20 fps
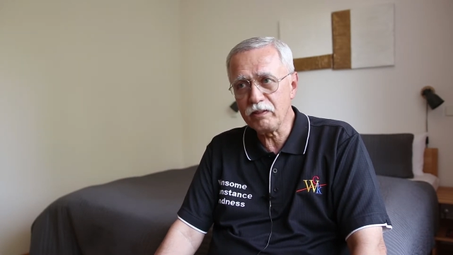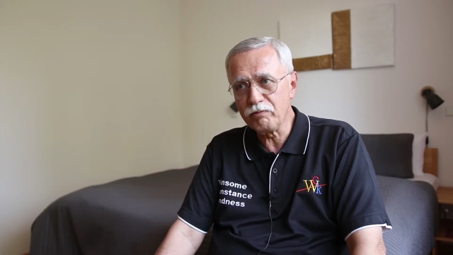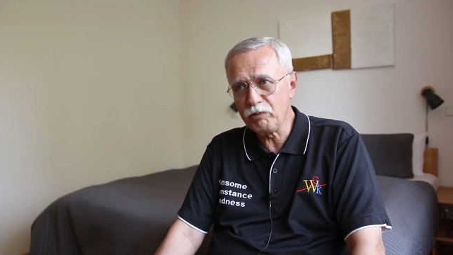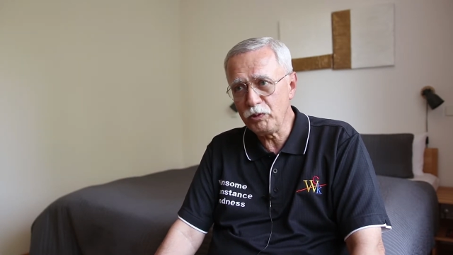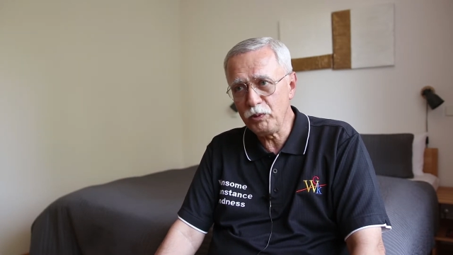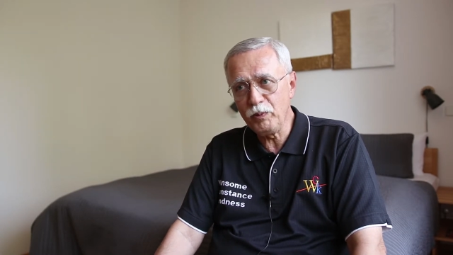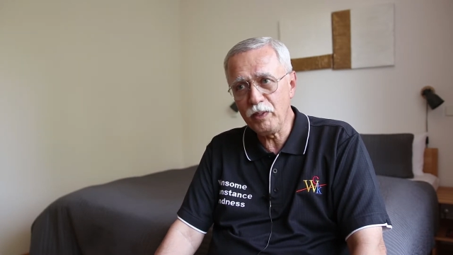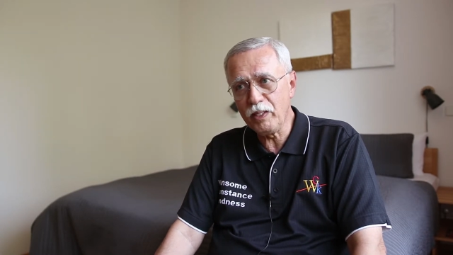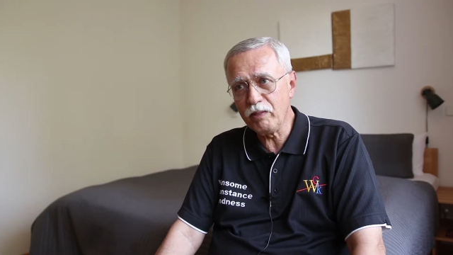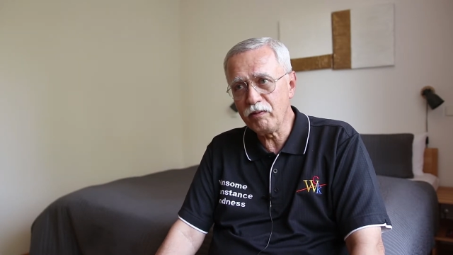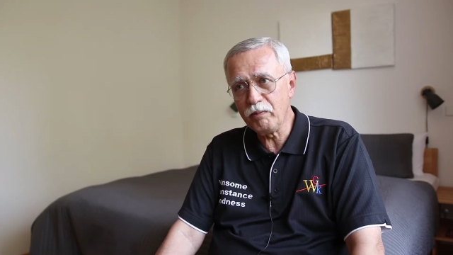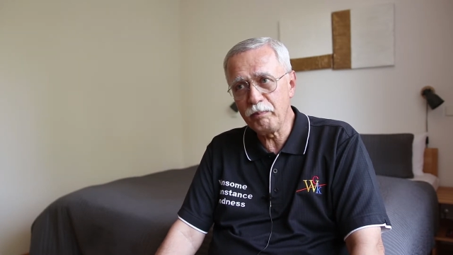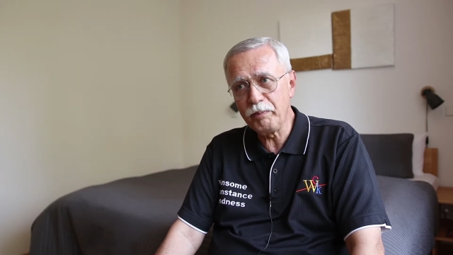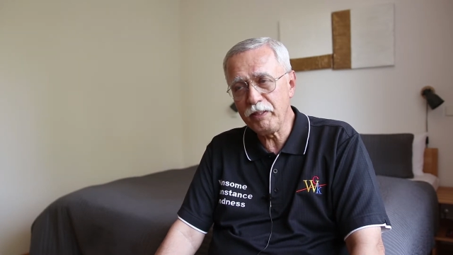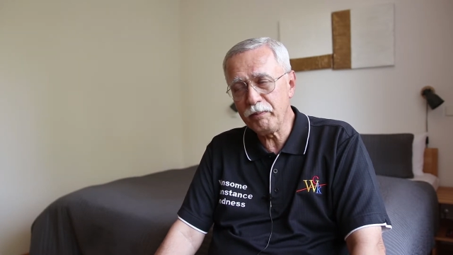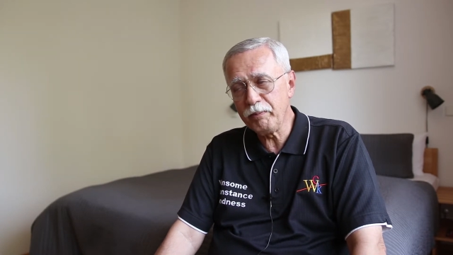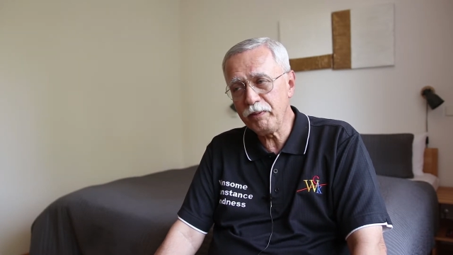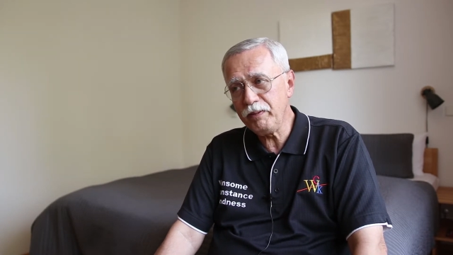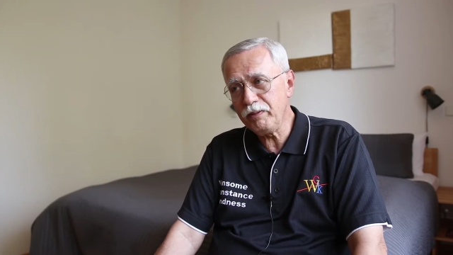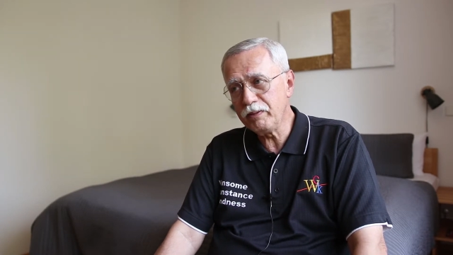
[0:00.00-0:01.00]
of 200
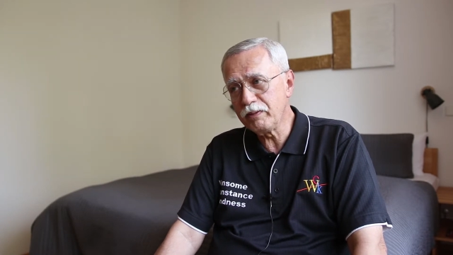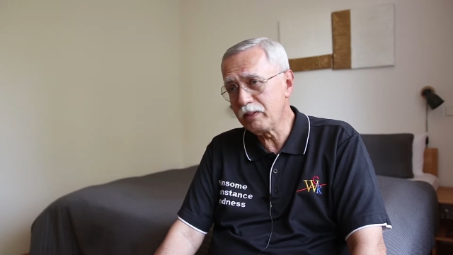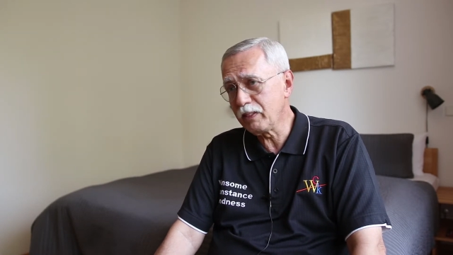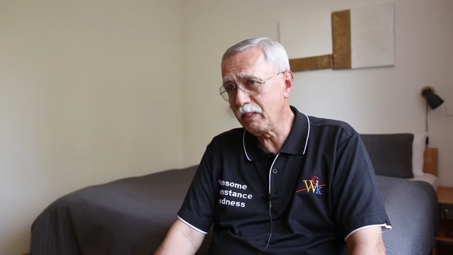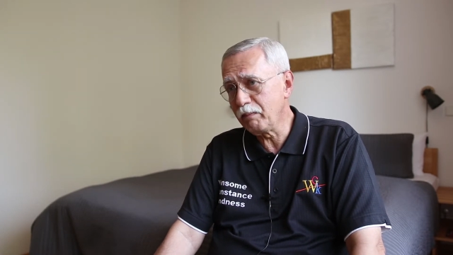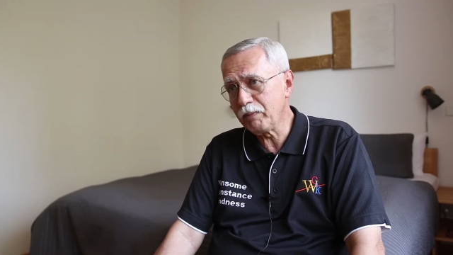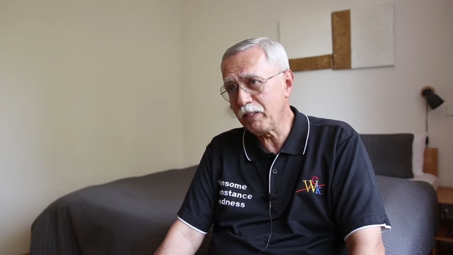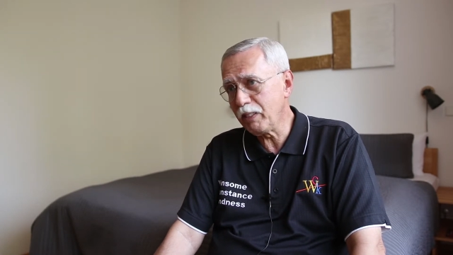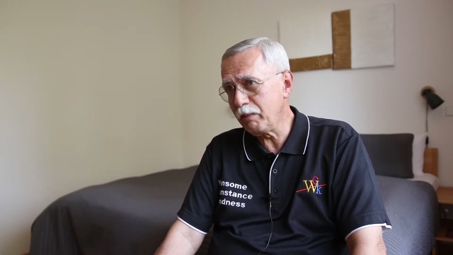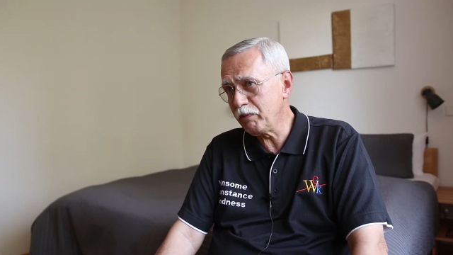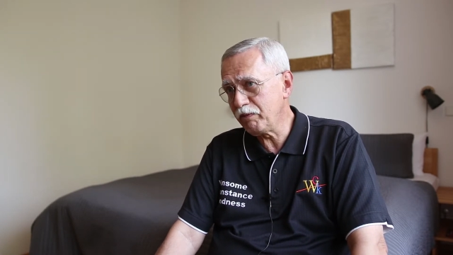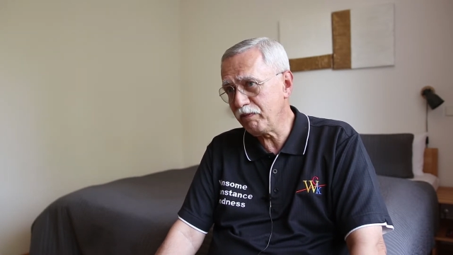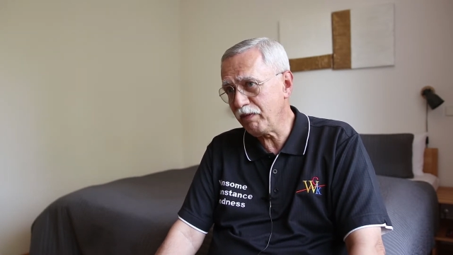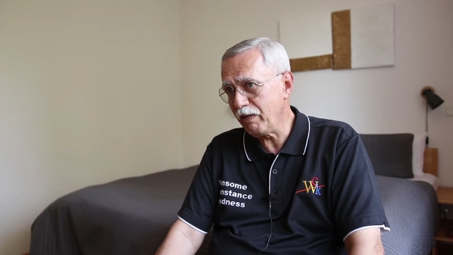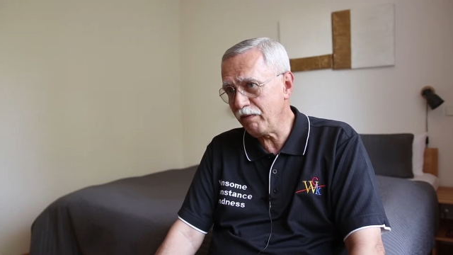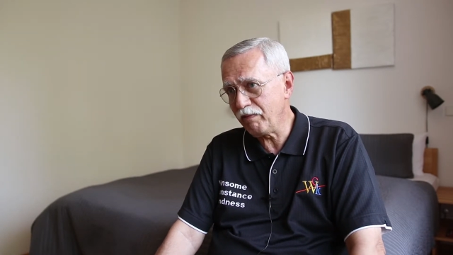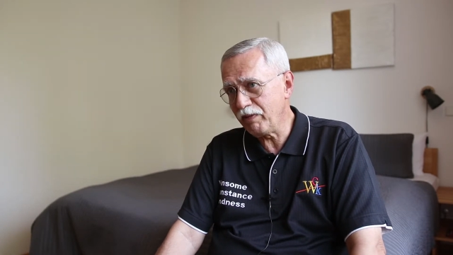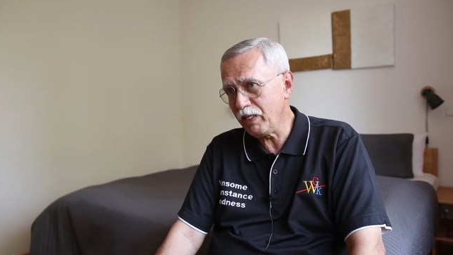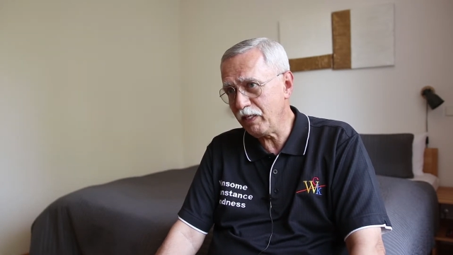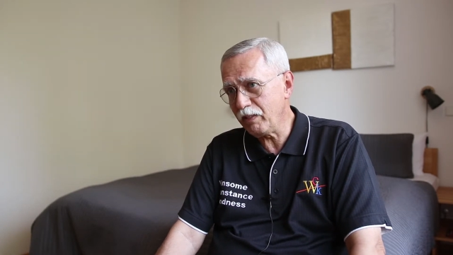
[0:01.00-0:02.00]
people and sometimes
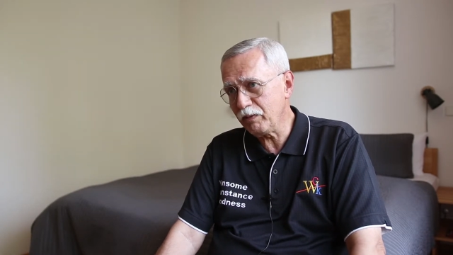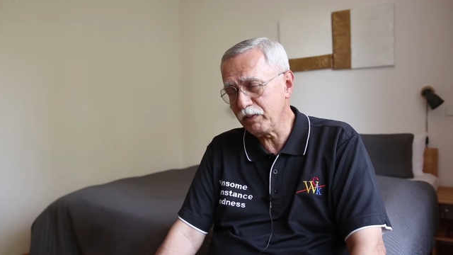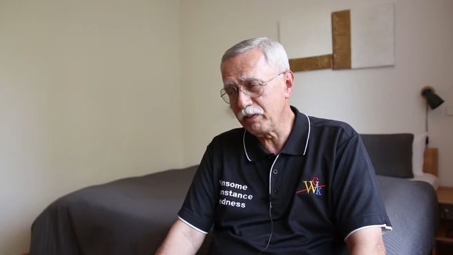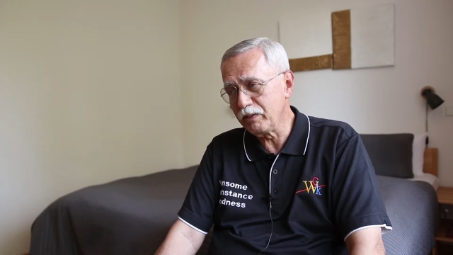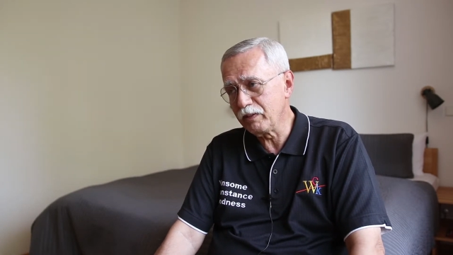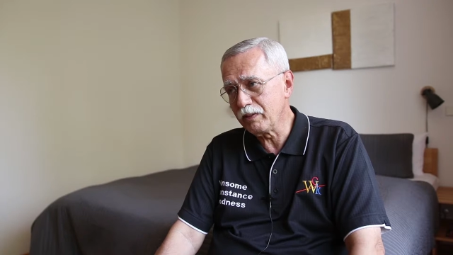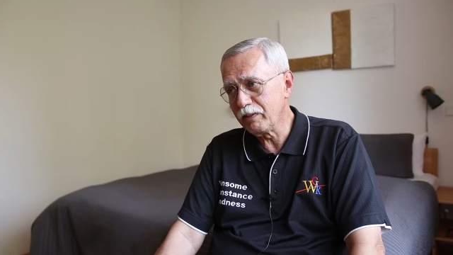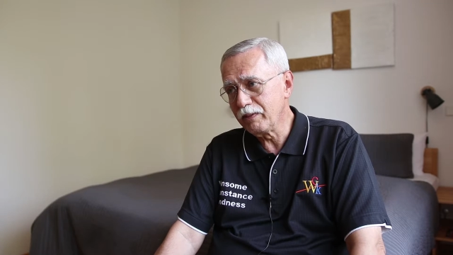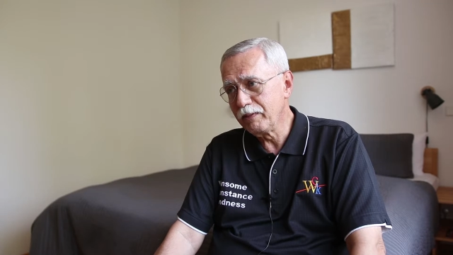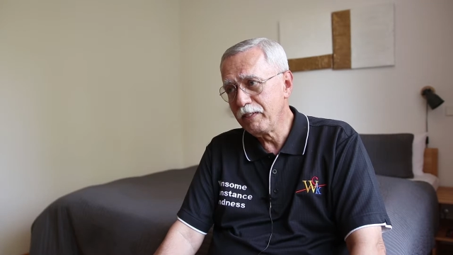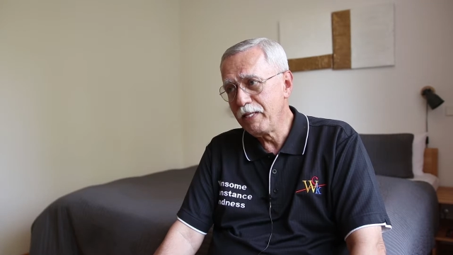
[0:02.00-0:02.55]
5,000.